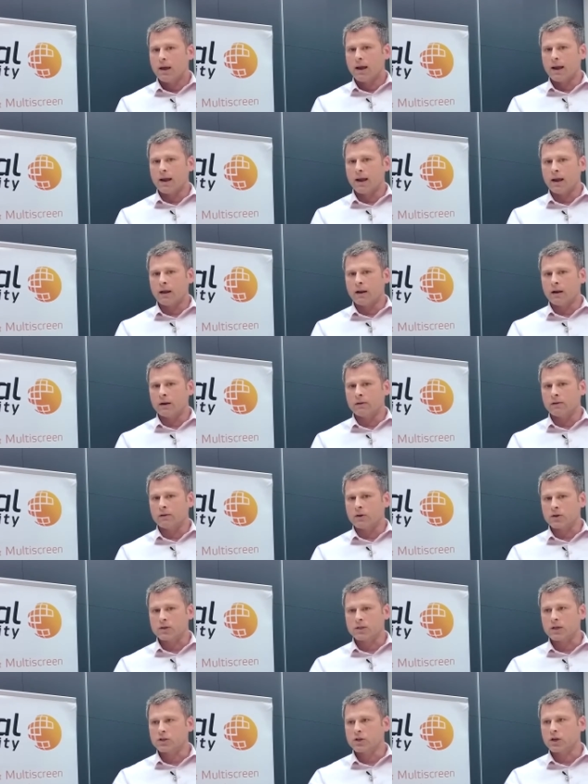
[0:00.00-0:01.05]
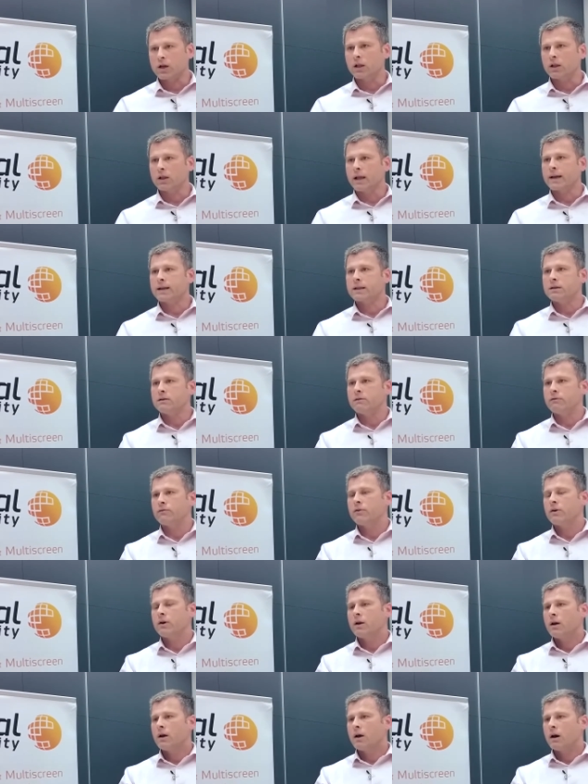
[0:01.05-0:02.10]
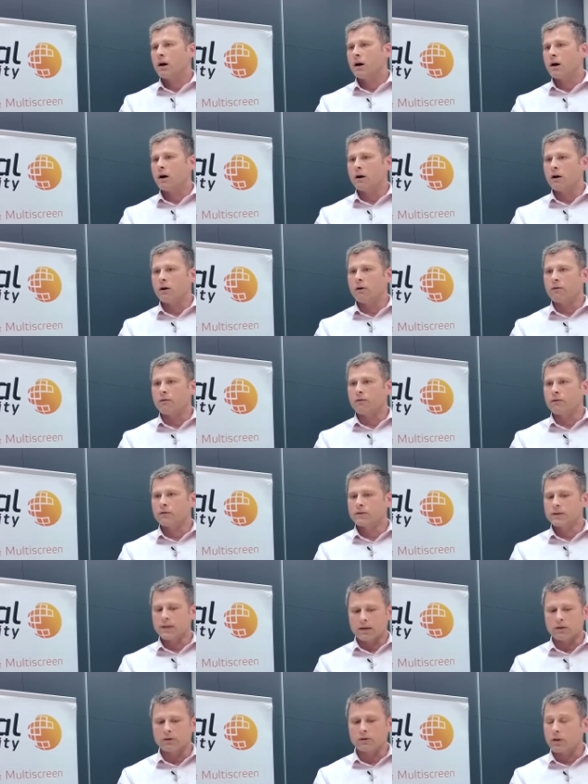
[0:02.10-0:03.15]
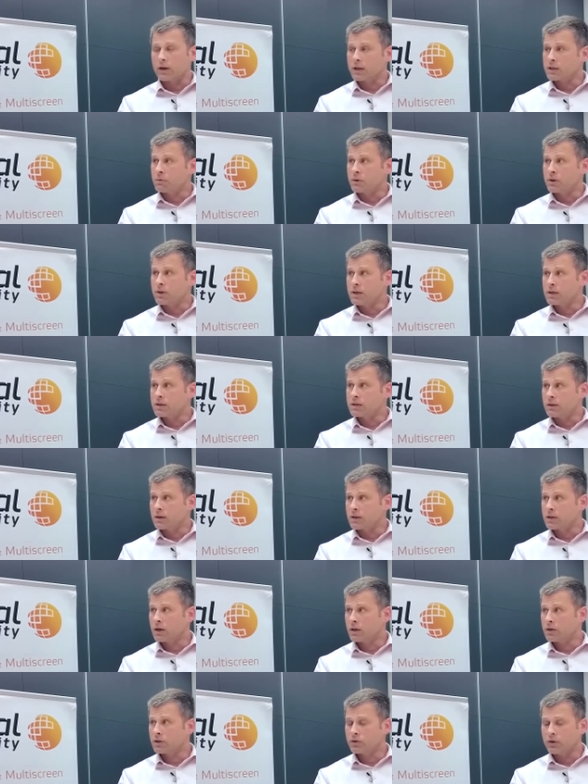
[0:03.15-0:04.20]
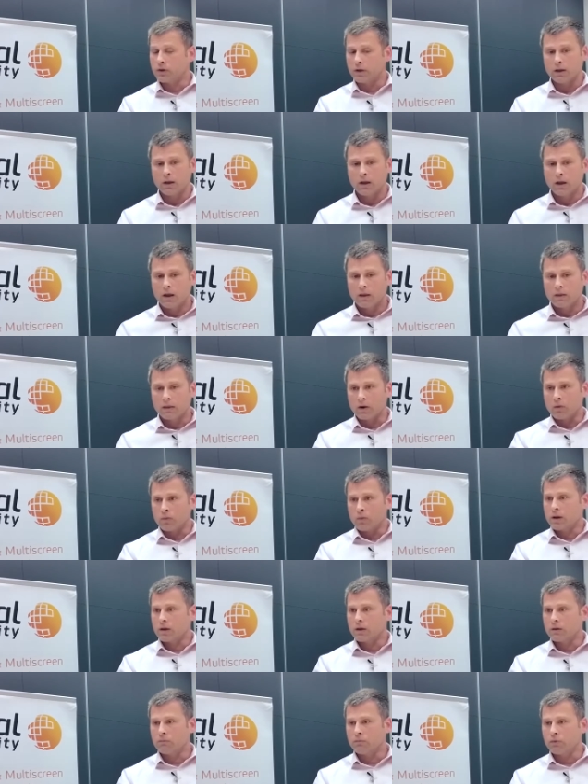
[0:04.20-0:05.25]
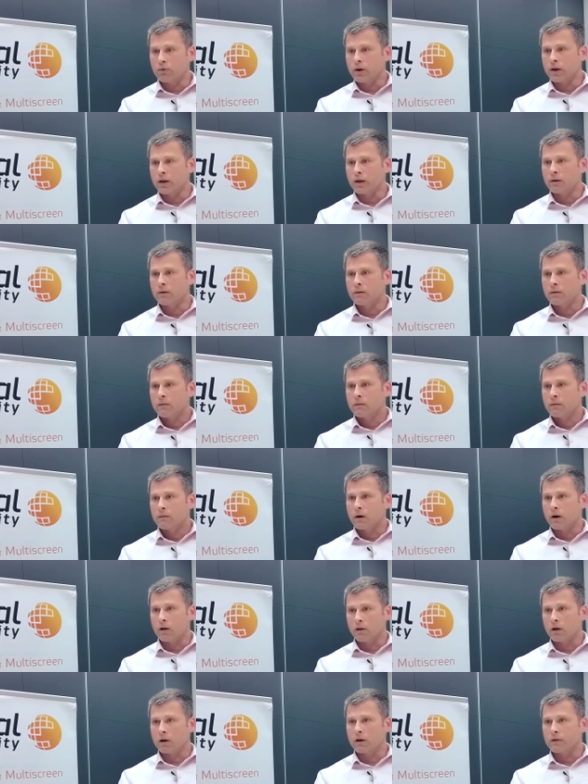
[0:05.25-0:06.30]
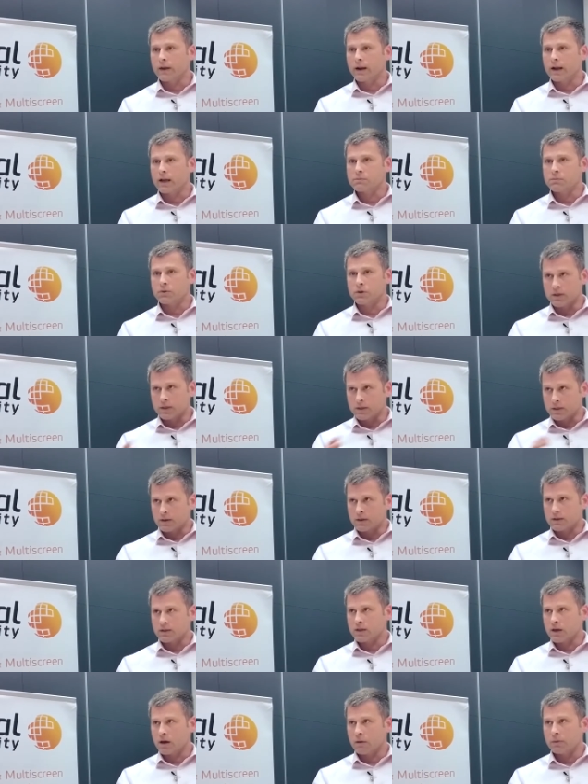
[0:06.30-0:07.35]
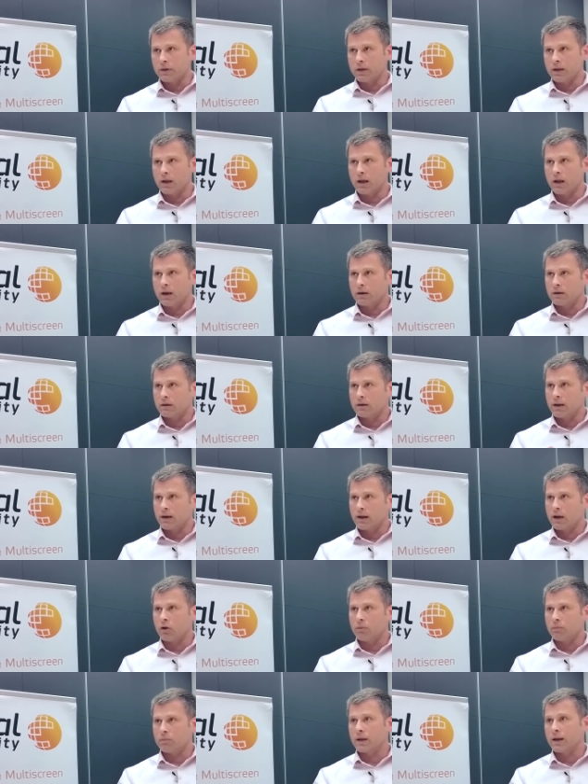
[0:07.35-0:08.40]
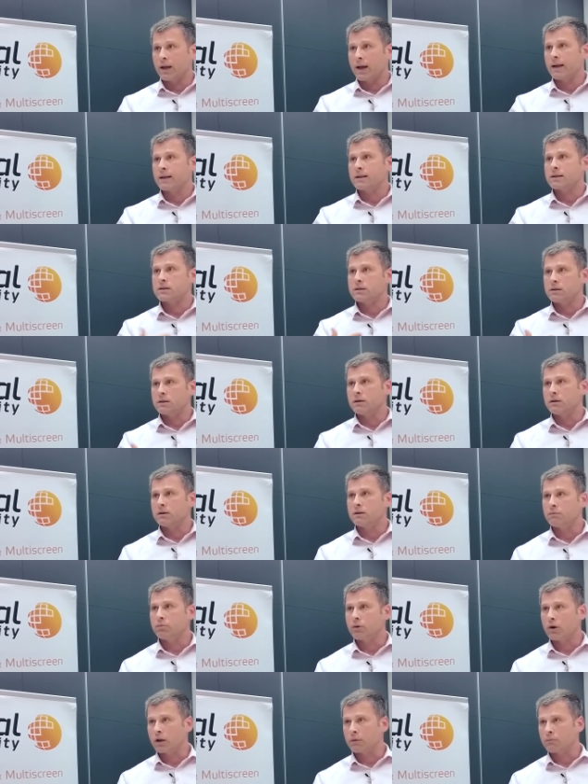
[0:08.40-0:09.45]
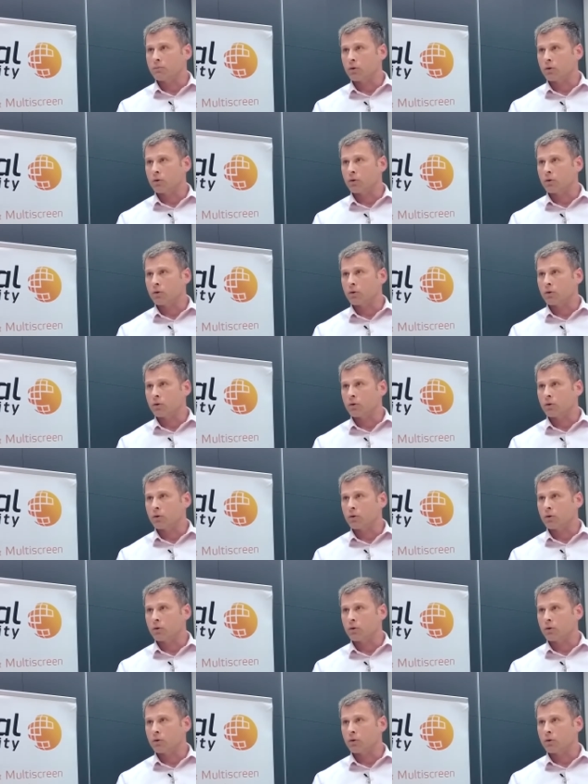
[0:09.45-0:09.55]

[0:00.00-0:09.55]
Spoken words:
And there's such a collective of technical expertise in this country, then we can bring a lot of that expertise into this company and help enhance the product